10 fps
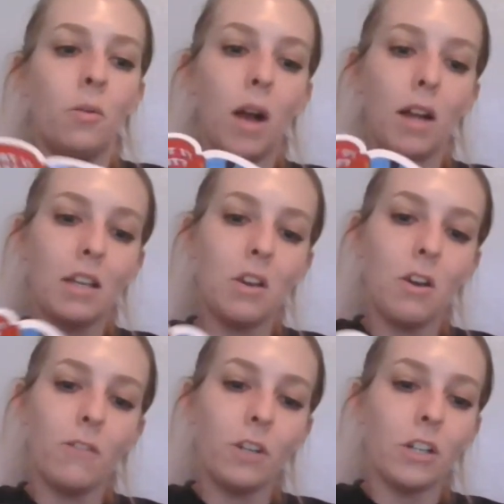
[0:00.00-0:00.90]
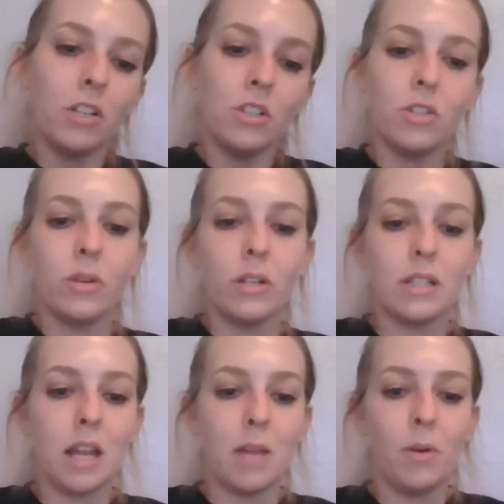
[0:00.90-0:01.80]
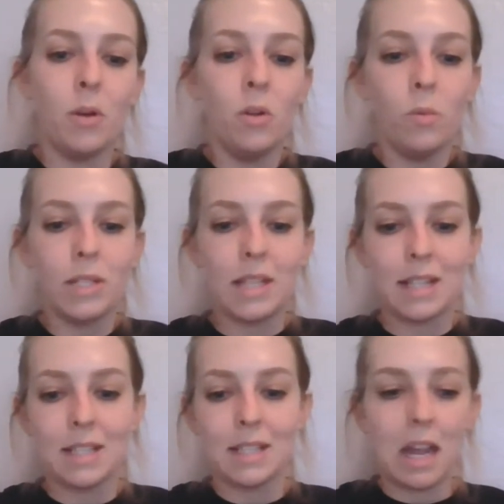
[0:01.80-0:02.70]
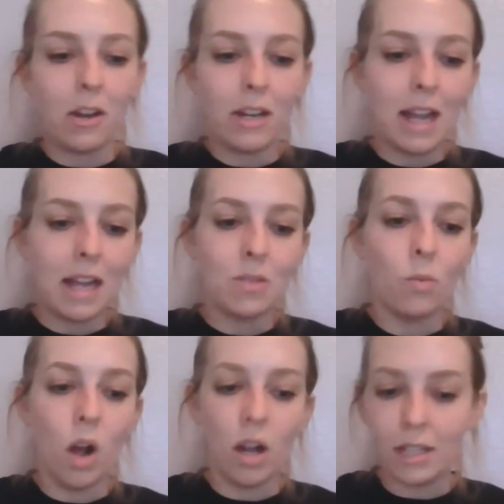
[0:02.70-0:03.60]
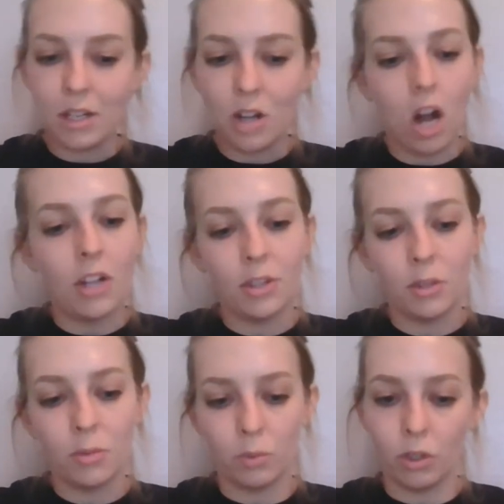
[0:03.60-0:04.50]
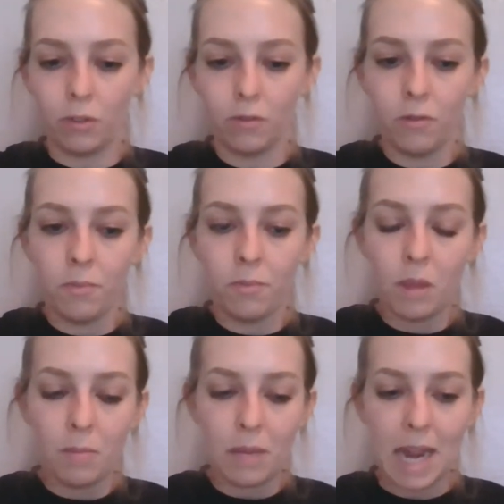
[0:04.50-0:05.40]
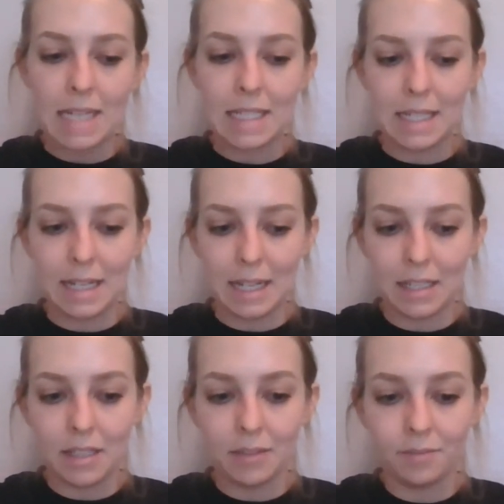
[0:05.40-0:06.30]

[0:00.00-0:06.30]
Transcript: Walking over to her table was as scary as walking on the roof, but I did it.